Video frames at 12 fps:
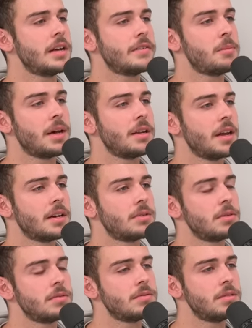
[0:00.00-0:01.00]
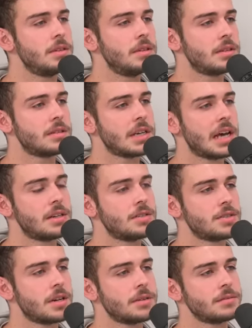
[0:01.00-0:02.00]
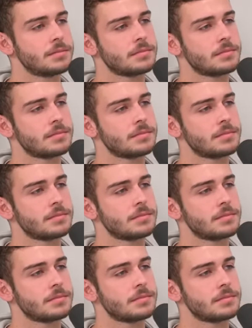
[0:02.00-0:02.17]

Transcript: have a bandana on for the talent show.